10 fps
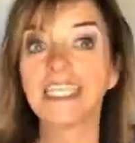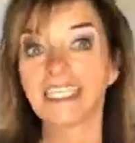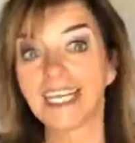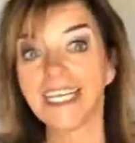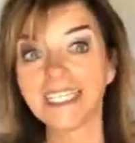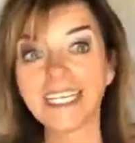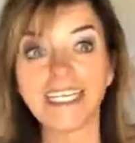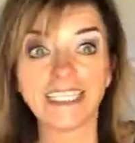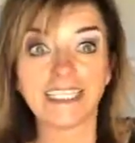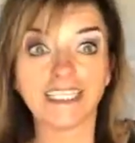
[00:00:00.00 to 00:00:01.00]
like I
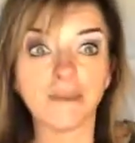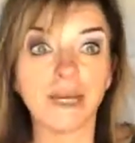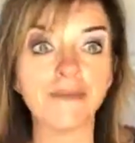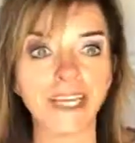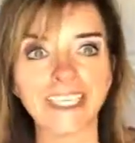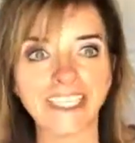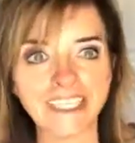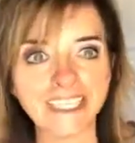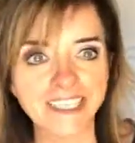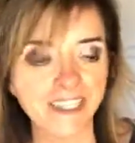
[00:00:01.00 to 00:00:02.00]
said, sometimes I can
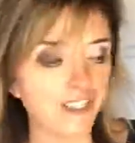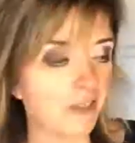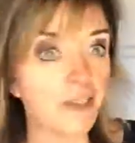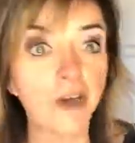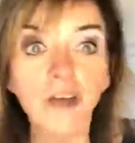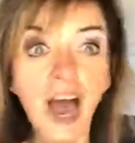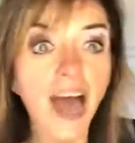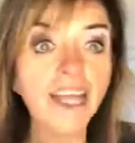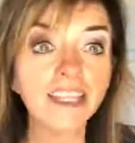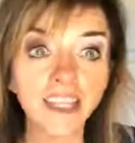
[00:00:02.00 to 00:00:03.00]
get stuck too. So
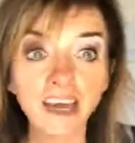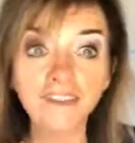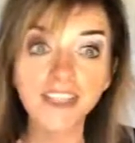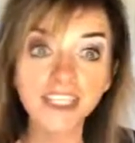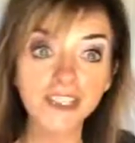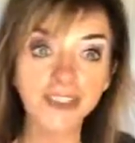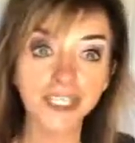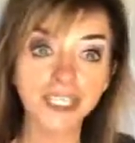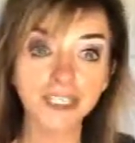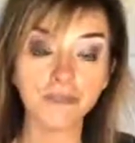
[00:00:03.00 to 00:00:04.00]
I love
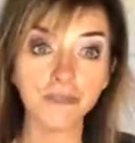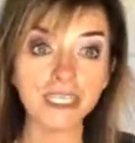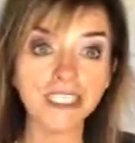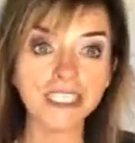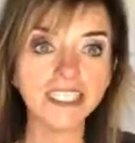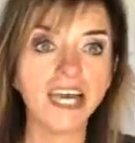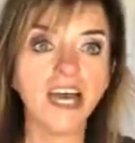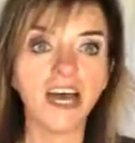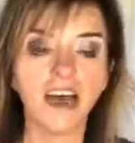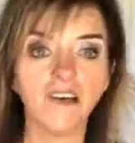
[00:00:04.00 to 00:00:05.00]
this business
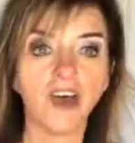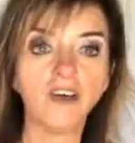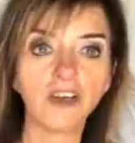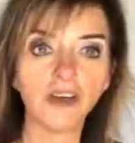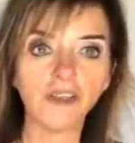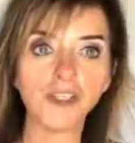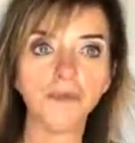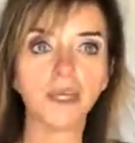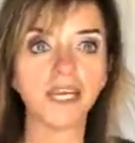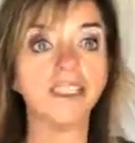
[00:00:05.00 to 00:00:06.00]
of health coaching
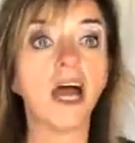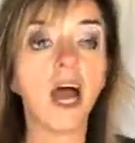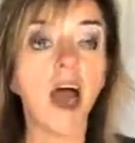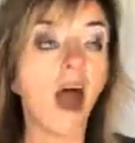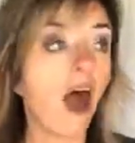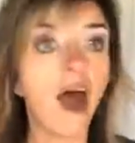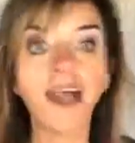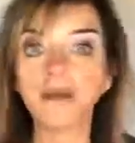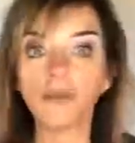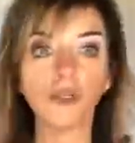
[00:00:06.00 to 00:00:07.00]
because
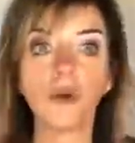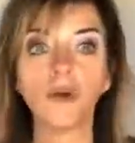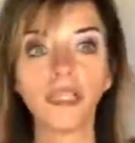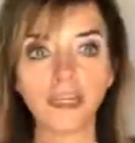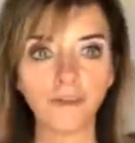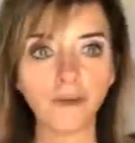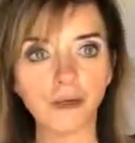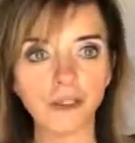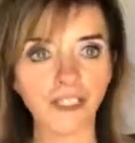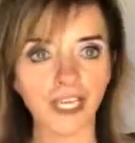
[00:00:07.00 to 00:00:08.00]
I am a totally different
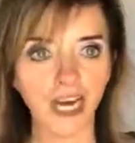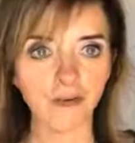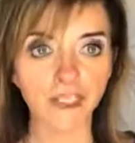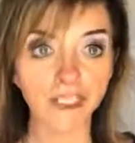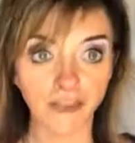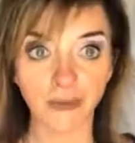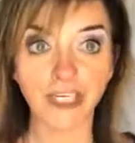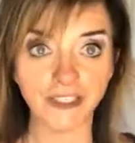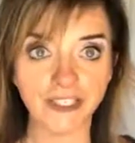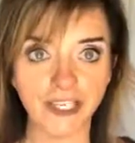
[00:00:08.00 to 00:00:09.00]
person than I was 3
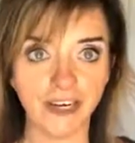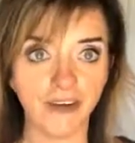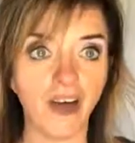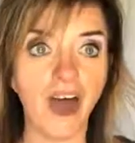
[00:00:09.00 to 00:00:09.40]
years ago.